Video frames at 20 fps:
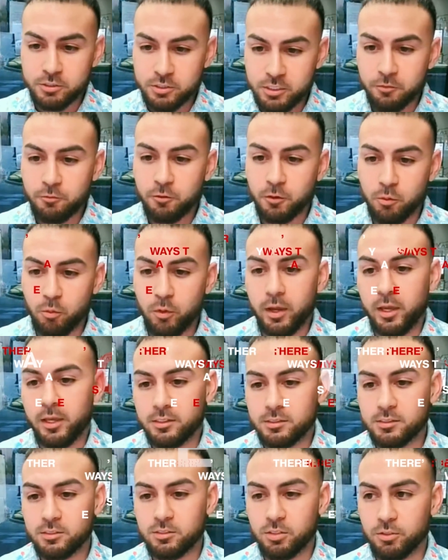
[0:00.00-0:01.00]
different
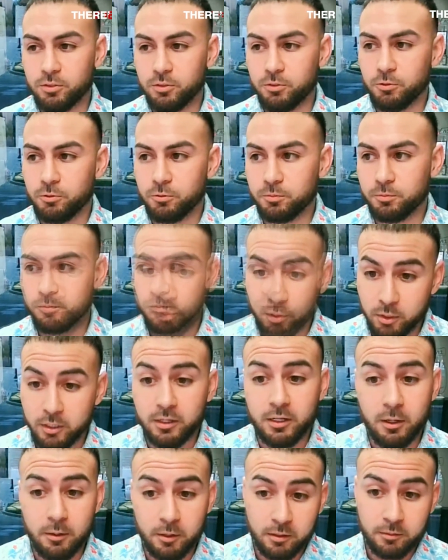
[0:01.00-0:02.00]
ways to
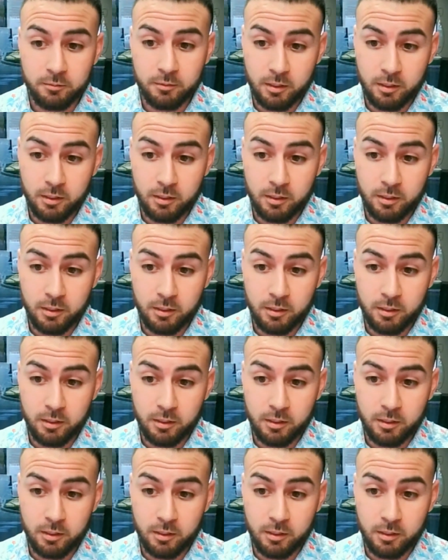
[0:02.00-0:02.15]
plug a